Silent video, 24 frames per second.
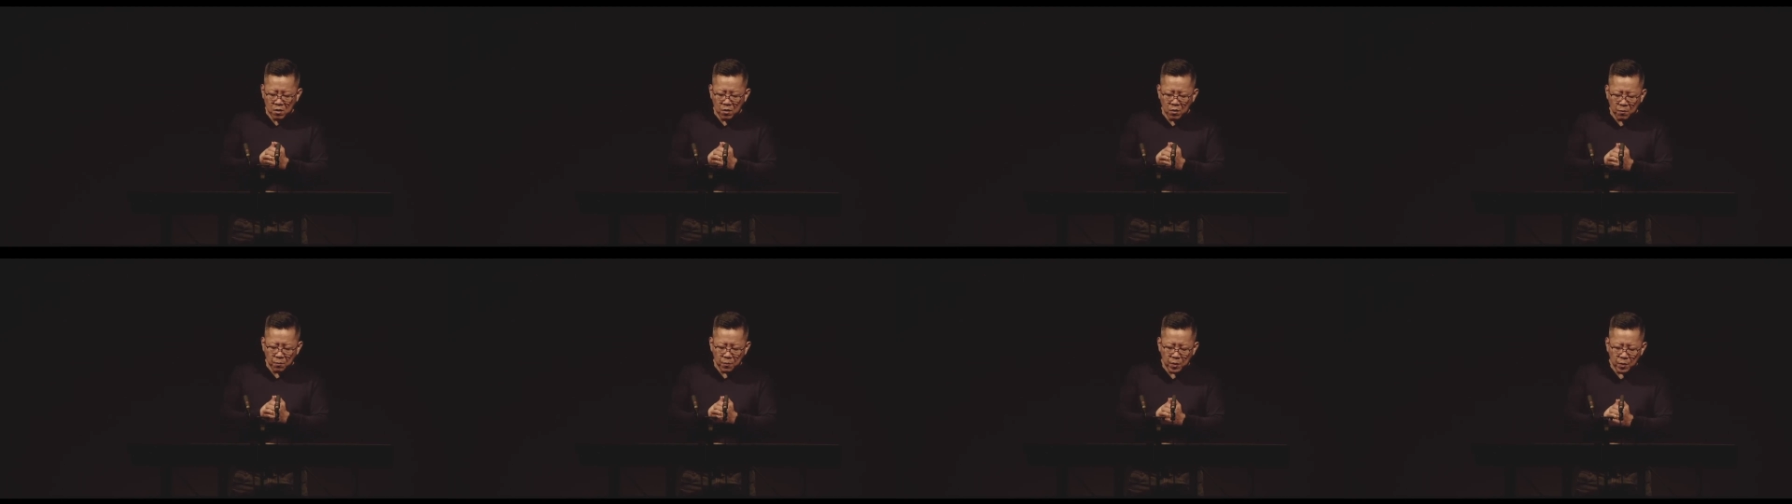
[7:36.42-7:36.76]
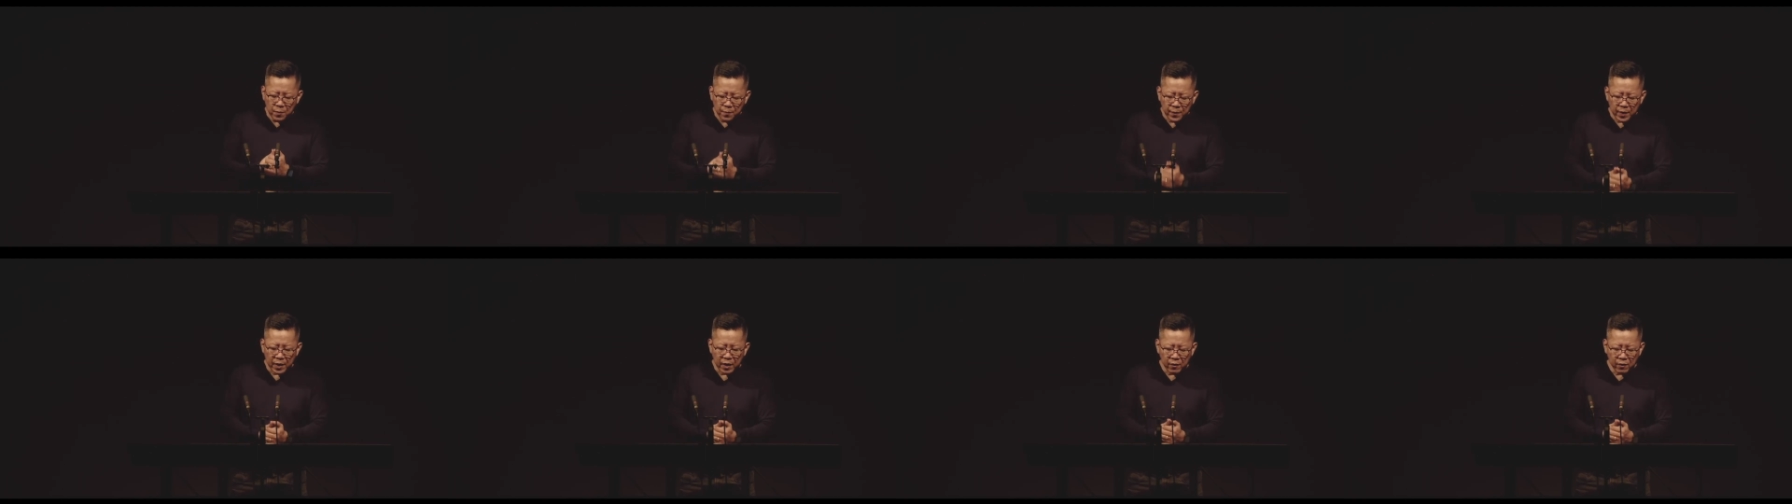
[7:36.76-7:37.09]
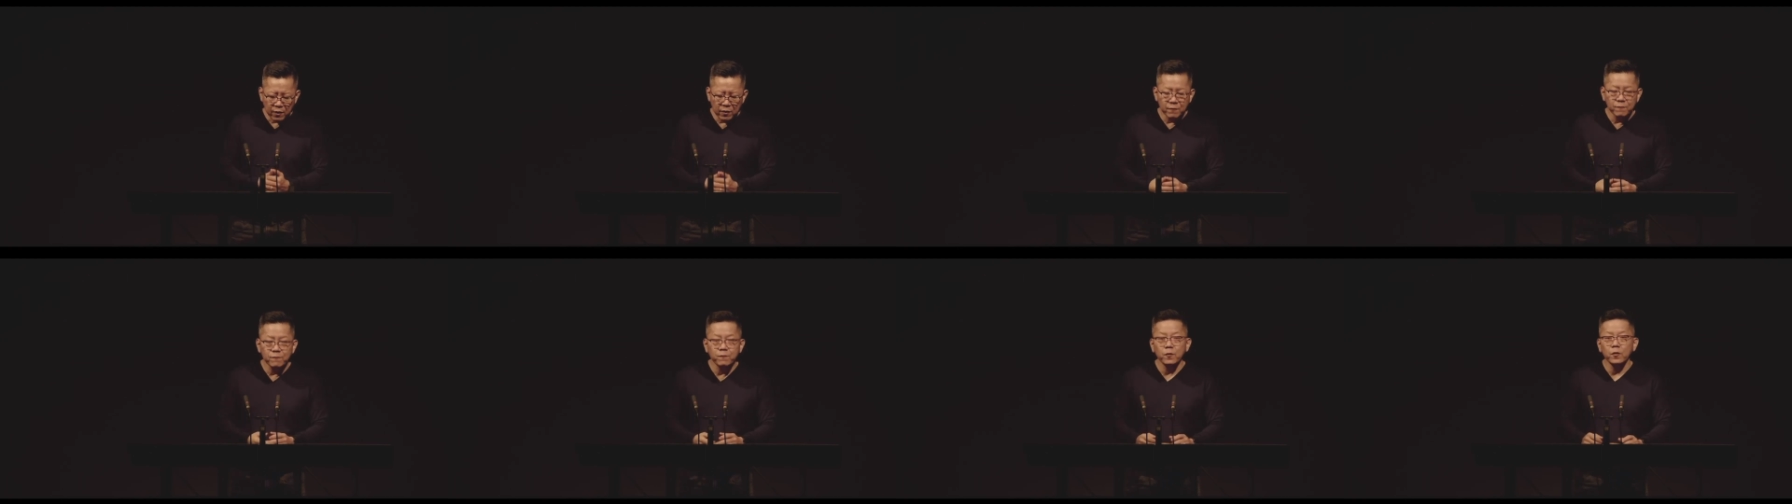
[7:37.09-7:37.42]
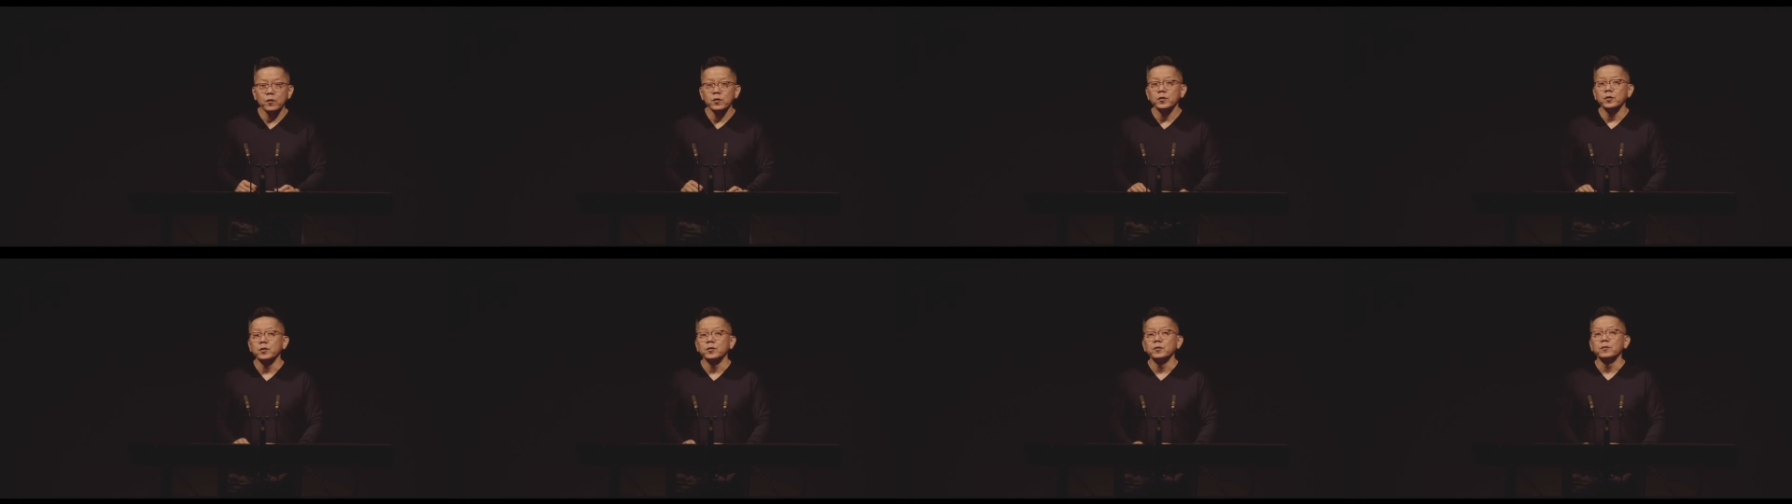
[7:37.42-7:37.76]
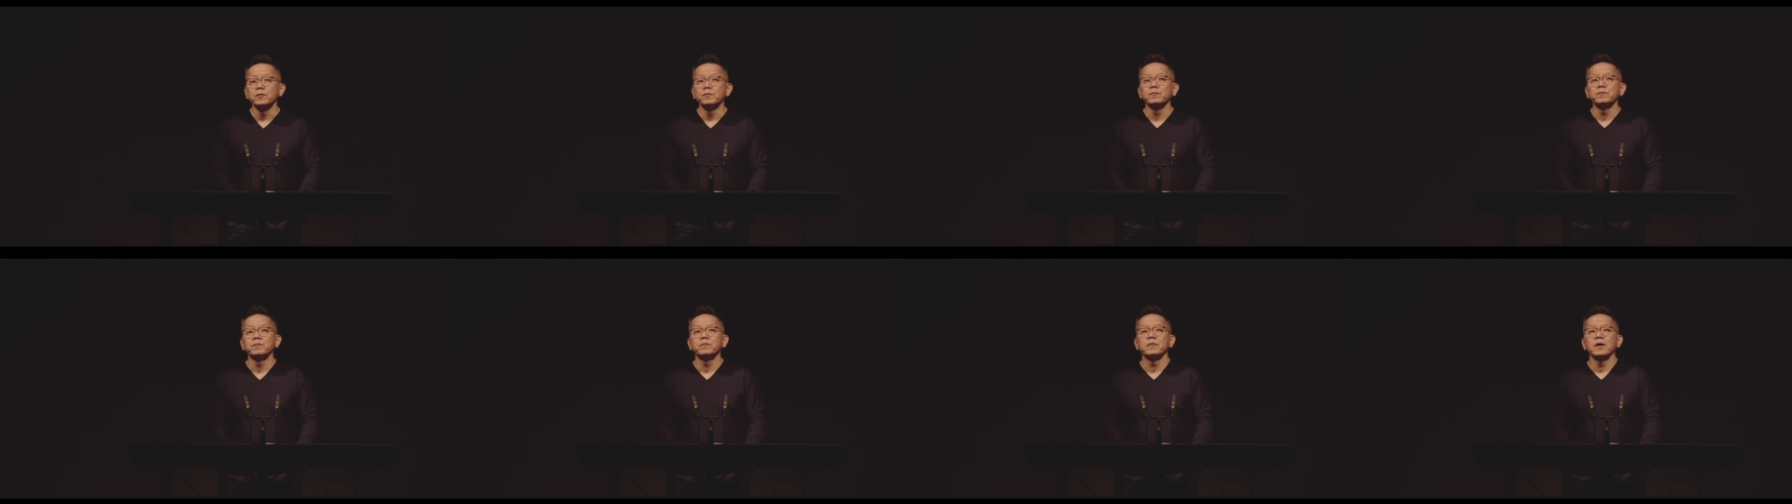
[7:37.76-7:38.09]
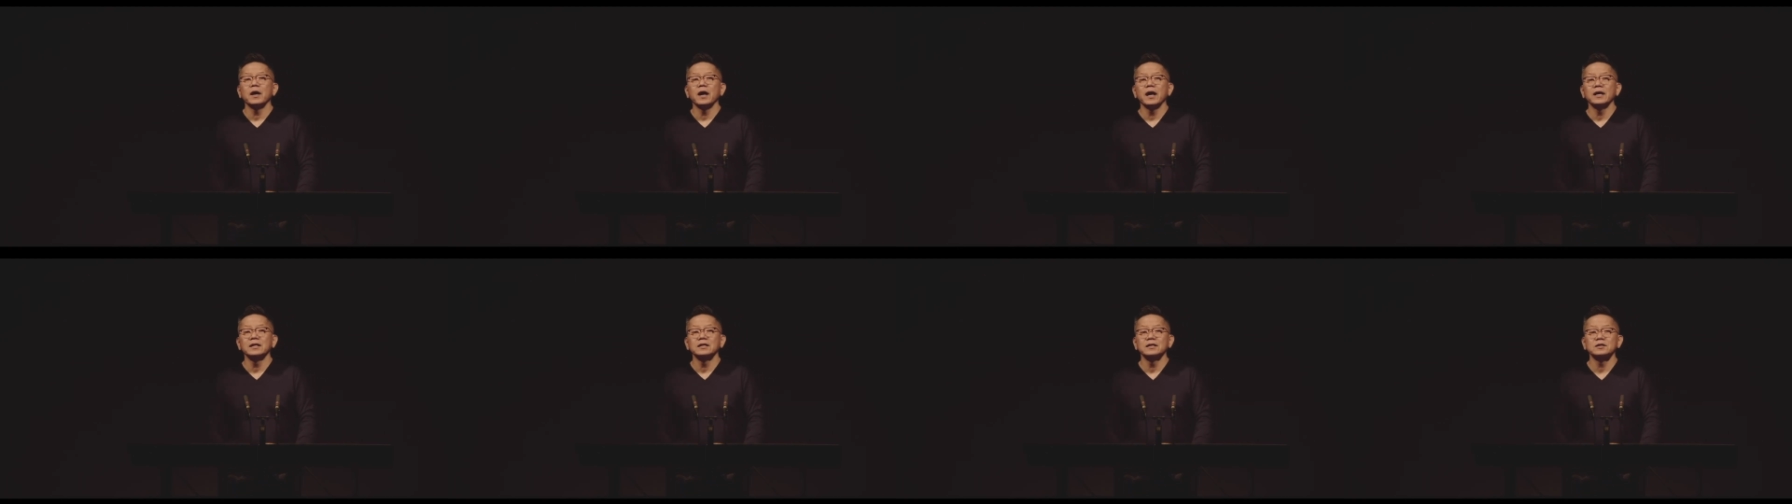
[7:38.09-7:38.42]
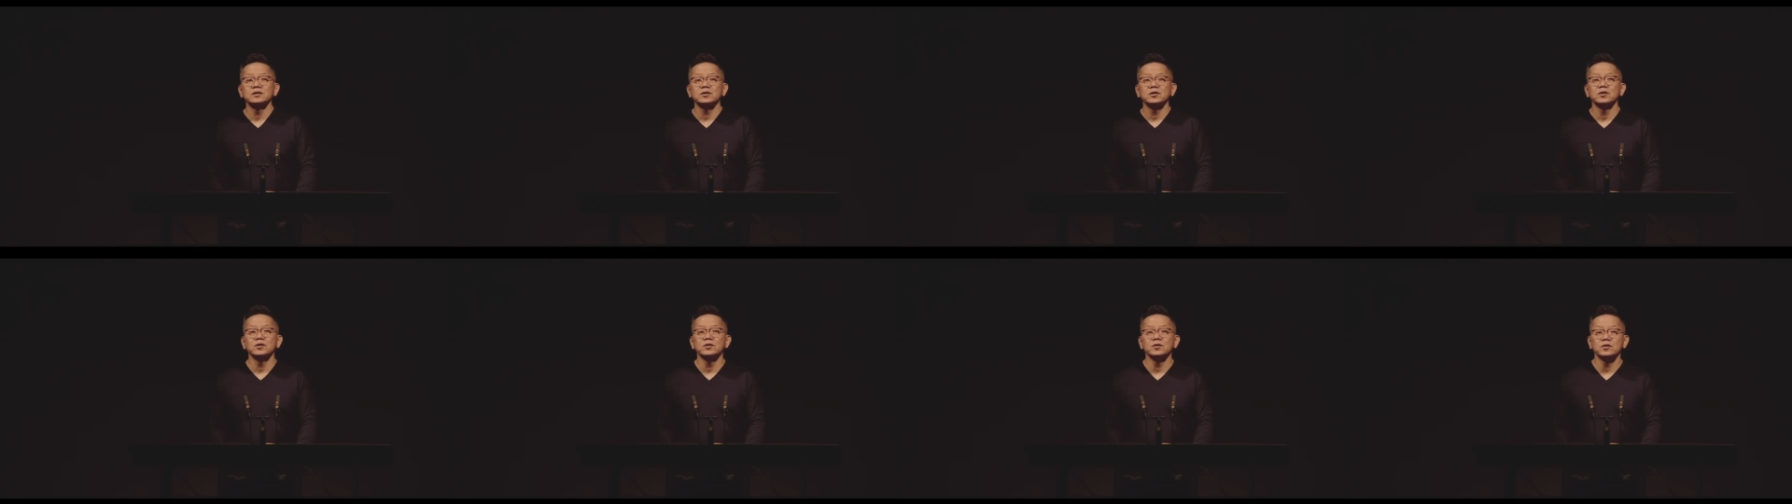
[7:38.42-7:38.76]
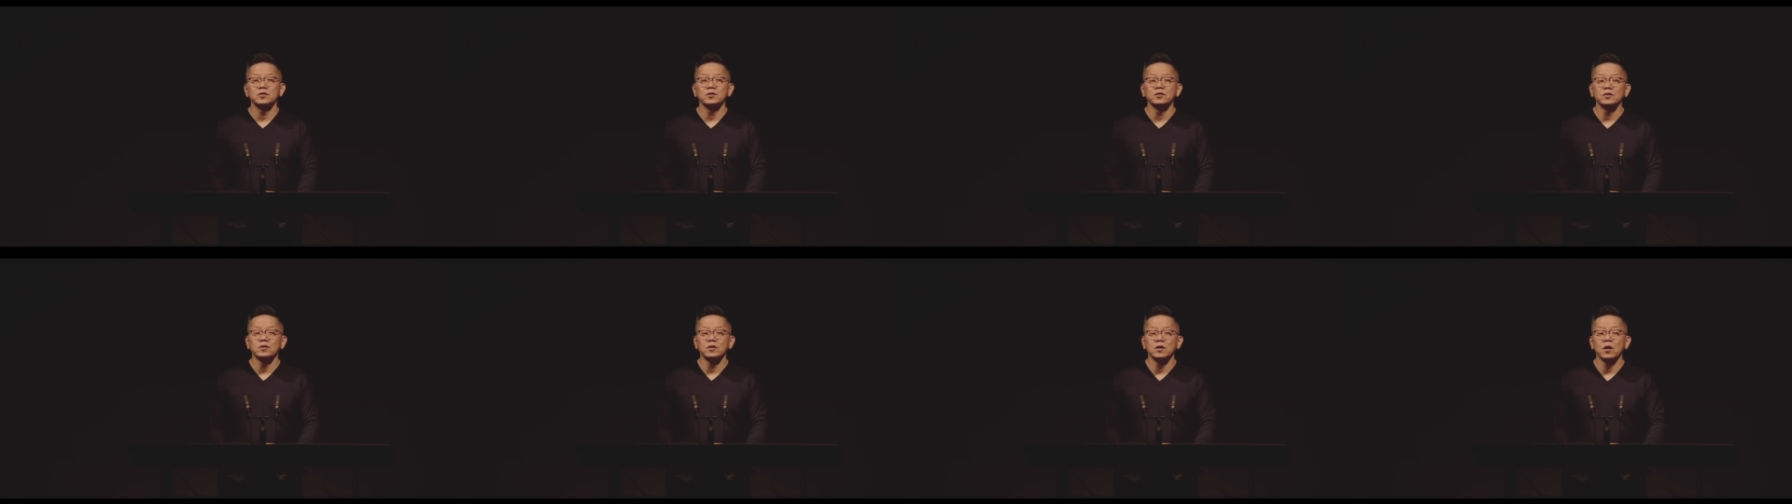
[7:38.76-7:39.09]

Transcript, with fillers: preparing for you an eternal